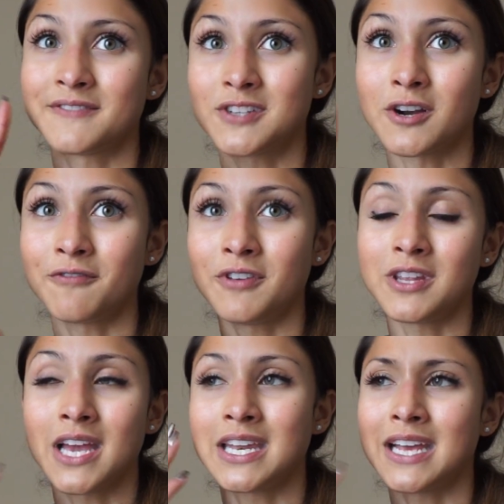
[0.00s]
start
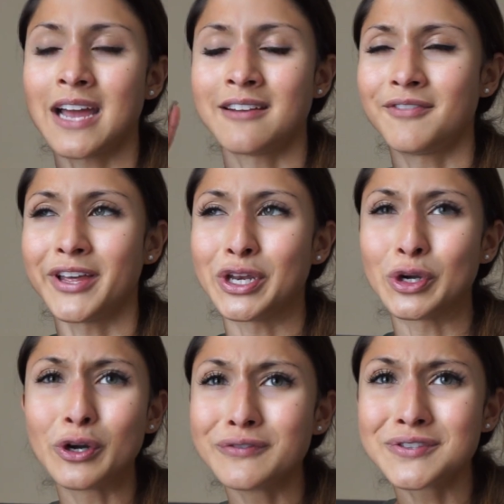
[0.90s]
feeling any kind of like
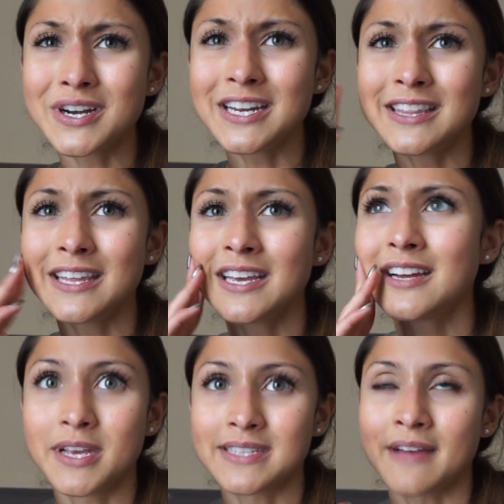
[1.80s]
nerves or
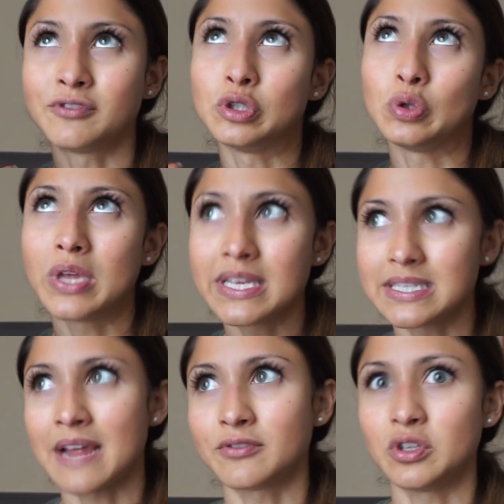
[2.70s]
anything because I have to do this
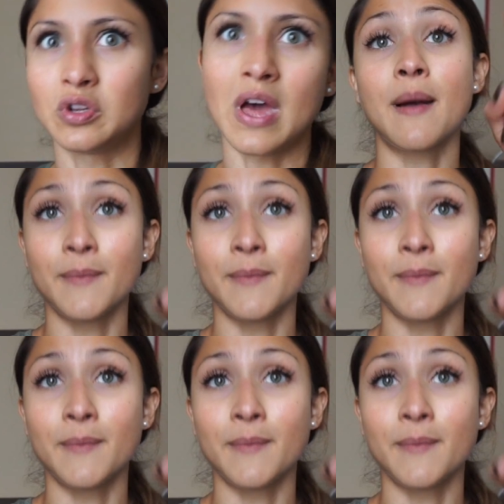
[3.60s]
and I have to do that.